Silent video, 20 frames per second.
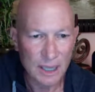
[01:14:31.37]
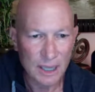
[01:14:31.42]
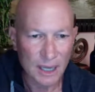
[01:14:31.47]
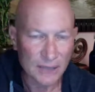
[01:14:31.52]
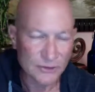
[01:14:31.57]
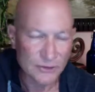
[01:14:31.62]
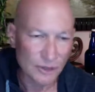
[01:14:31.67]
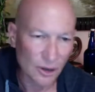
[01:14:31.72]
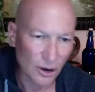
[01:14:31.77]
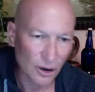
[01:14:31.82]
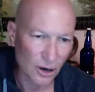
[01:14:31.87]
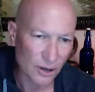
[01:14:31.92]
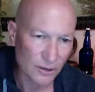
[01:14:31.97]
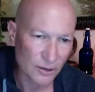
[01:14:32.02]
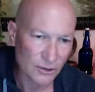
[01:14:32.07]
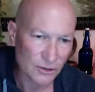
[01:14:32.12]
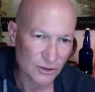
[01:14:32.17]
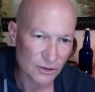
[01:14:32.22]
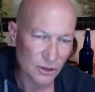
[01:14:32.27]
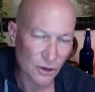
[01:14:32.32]
at your heart
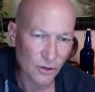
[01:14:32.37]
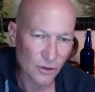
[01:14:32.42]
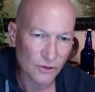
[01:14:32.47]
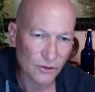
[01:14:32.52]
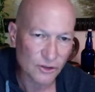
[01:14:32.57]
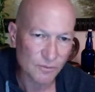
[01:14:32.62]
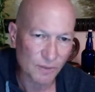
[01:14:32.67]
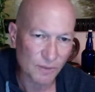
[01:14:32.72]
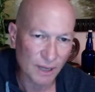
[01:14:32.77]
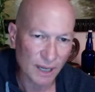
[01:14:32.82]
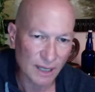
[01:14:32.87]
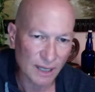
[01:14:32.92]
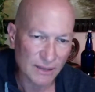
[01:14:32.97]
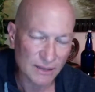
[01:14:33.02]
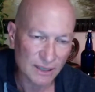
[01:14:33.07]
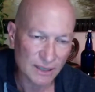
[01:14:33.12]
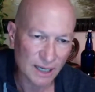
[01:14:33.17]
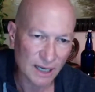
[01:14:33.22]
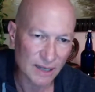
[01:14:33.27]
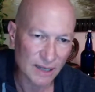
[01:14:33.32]
or soul space,
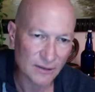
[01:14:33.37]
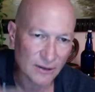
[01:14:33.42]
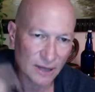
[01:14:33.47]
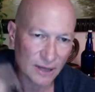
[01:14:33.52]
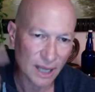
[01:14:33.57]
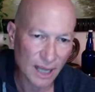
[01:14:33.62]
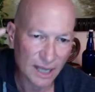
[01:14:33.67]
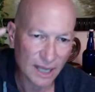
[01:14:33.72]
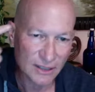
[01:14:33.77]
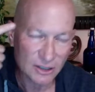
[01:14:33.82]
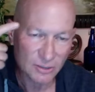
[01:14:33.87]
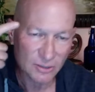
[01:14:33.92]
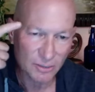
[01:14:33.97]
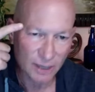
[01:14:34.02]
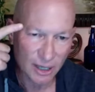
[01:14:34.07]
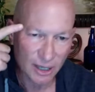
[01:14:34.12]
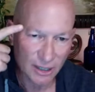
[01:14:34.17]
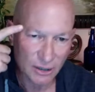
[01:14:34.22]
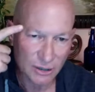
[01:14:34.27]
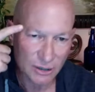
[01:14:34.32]
not at your head
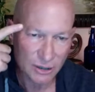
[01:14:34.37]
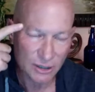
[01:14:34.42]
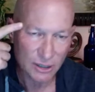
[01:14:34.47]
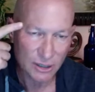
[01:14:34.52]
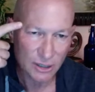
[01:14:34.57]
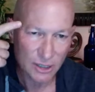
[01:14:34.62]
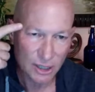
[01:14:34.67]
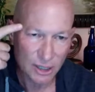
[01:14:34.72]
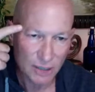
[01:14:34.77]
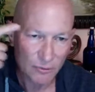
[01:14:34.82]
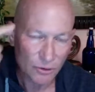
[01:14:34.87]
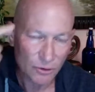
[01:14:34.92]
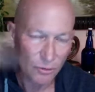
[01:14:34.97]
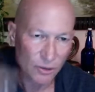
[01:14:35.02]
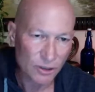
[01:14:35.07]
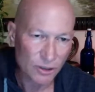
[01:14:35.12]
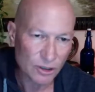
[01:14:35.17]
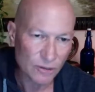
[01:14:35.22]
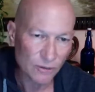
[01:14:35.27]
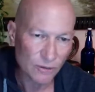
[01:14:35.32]
space, with
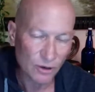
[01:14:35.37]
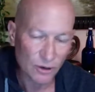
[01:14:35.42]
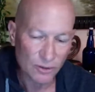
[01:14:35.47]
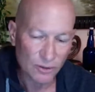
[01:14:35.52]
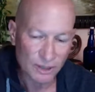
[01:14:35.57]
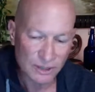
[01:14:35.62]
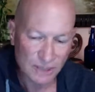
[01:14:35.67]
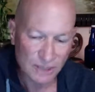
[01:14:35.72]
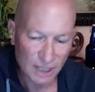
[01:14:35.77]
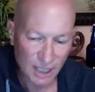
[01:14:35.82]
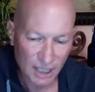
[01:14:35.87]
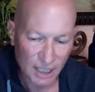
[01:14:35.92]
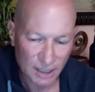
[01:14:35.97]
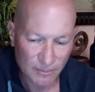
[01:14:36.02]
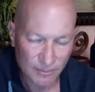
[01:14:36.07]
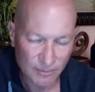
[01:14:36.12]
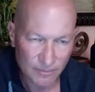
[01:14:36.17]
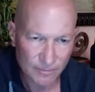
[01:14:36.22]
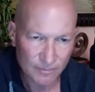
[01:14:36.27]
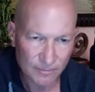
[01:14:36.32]
what you've always
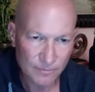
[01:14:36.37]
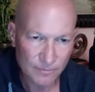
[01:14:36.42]
done.